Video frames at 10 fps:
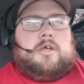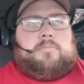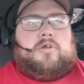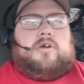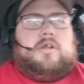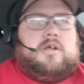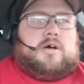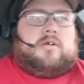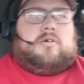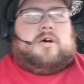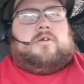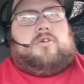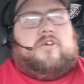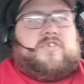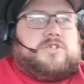keep looking, and I don't
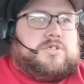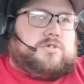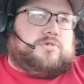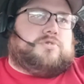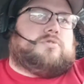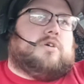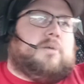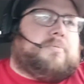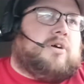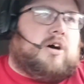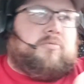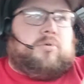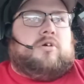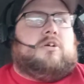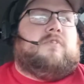know if he's just dropping off
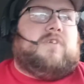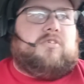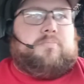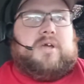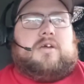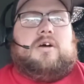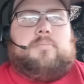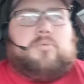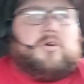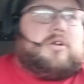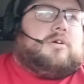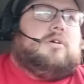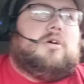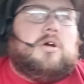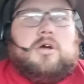one or if he's picking up one.
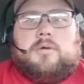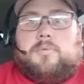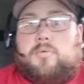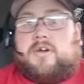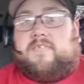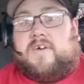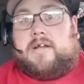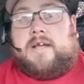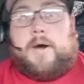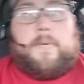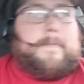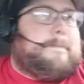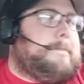We're gonna find out.